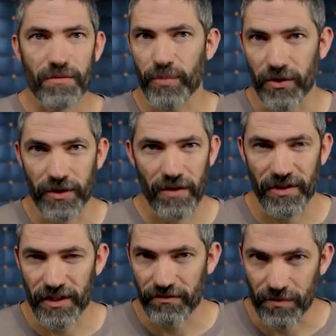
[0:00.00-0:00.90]
to build
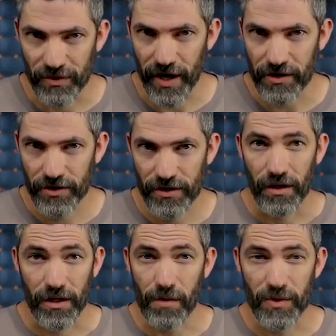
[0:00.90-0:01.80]
everything from scratch.
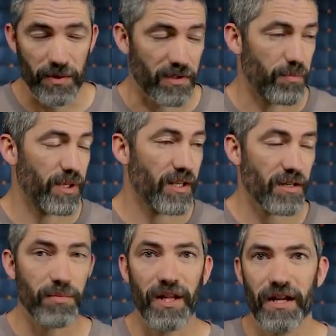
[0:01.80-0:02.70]
It comes with
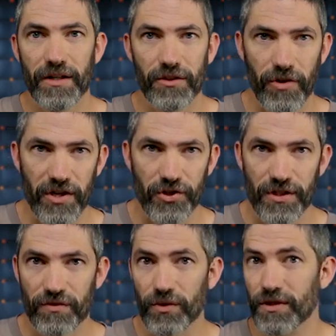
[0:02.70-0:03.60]
plug-and-play
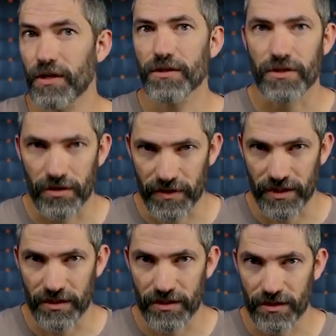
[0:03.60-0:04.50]
integrations for tons of
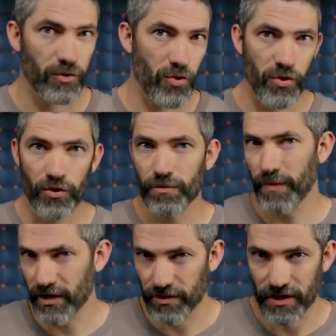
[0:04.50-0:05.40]
services: Google,
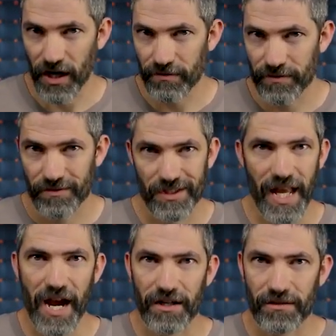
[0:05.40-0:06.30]
Microsoft,
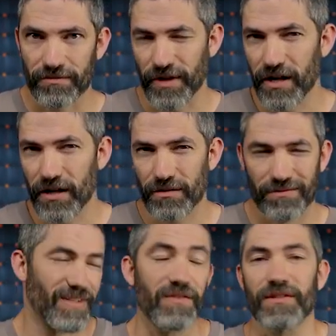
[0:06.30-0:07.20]
Slack, Reddit,
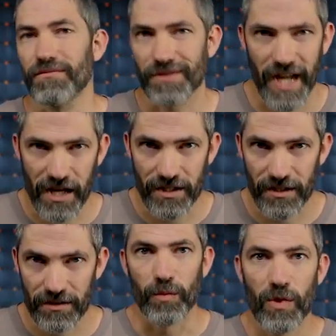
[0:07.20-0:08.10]
even
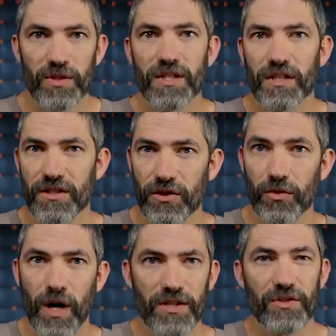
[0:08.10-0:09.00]
NASA. Most things
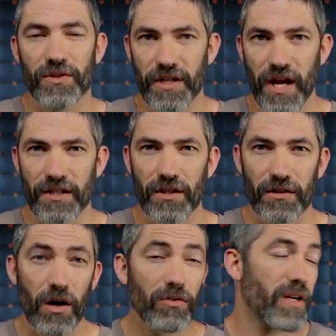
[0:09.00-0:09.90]
you'll want to connect
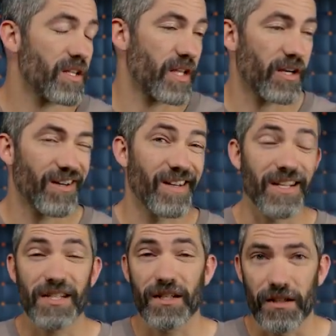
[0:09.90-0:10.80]
are already there and
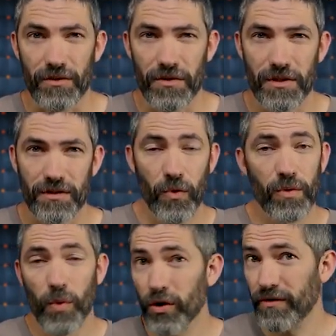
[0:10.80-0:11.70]
easy to use. For
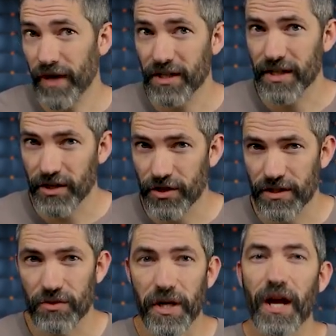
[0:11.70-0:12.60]
more advanced
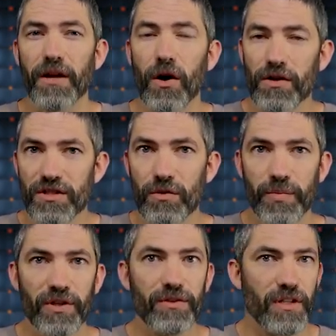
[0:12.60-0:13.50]
agents, you can also
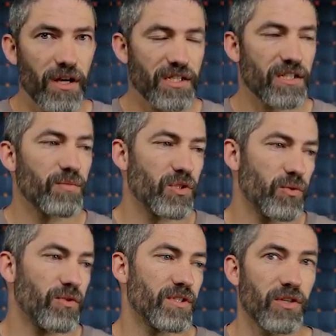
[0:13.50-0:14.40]
build custom
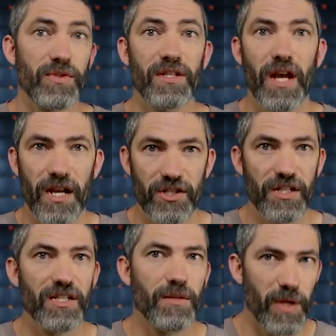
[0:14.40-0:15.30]
tools using
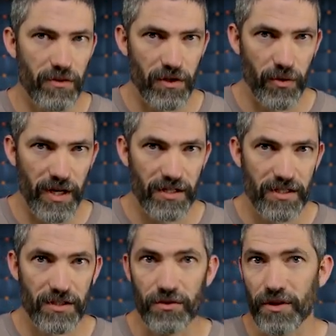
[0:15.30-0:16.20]
HTTP
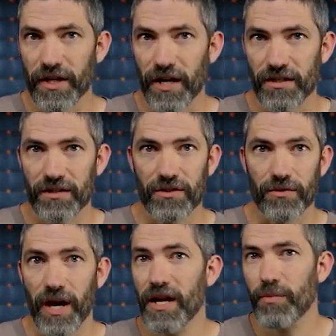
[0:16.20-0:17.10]
requests to connect
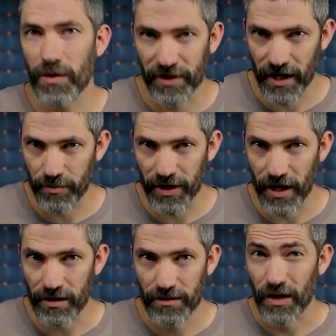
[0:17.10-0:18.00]
to any public
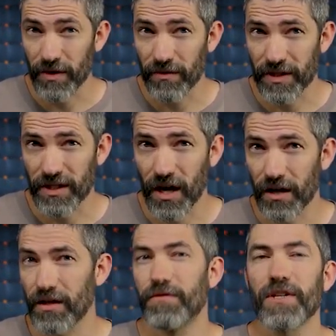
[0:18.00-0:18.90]
API, even if it's
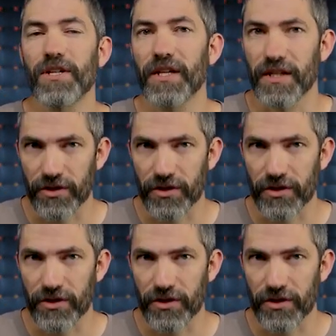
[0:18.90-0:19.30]
not officially